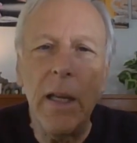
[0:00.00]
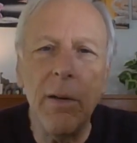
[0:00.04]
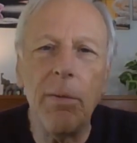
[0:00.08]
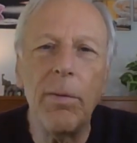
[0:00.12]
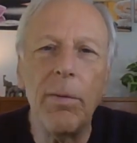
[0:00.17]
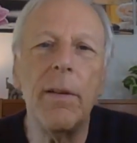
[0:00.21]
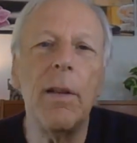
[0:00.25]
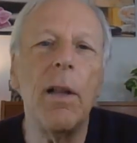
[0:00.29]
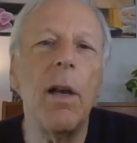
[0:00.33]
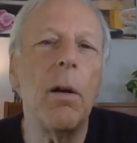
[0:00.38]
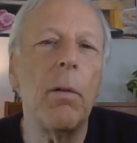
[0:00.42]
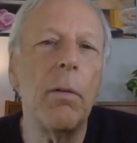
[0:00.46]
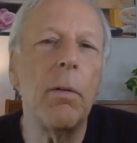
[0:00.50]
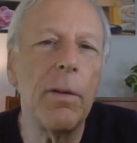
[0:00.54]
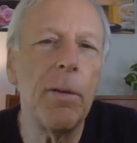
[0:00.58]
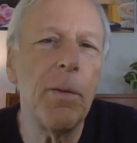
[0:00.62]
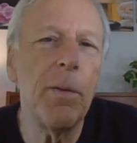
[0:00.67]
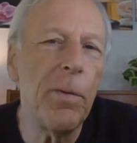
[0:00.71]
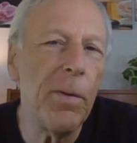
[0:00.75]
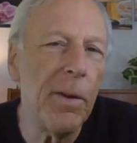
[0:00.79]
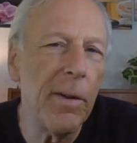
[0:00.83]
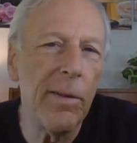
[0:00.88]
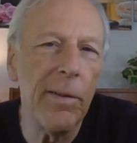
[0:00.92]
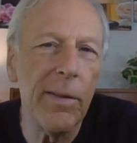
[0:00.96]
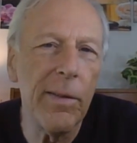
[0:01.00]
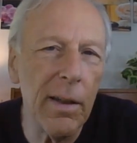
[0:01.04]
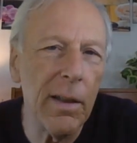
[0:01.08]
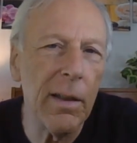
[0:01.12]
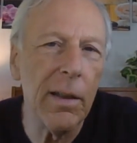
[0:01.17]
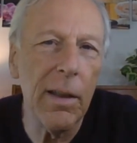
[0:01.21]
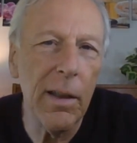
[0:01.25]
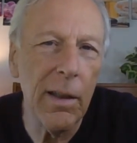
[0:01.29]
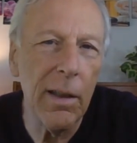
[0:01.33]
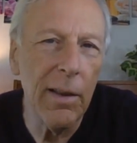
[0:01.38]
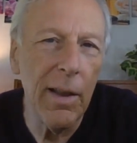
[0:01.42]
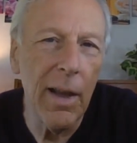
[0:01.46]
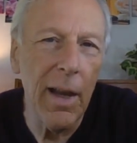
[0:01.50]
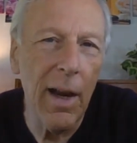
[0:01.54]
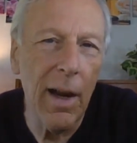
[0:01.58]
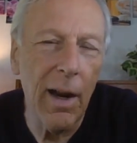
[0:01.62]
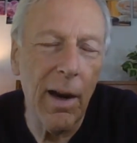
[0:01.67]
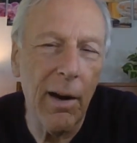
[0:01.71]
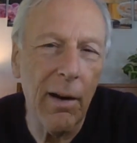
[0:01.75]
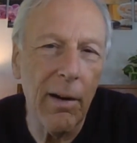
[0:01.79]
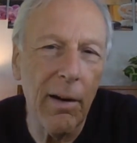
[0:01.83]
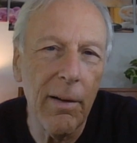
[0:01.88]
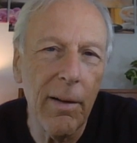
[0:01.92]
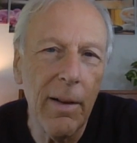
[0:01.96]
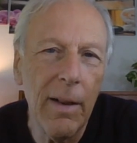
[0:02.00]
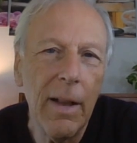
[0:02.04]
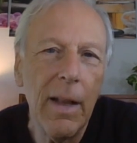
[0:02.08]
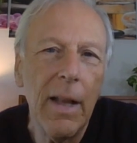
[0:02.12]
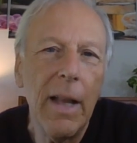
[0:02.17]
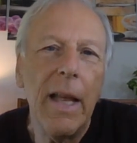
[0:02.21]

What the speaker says: even though it was physically there,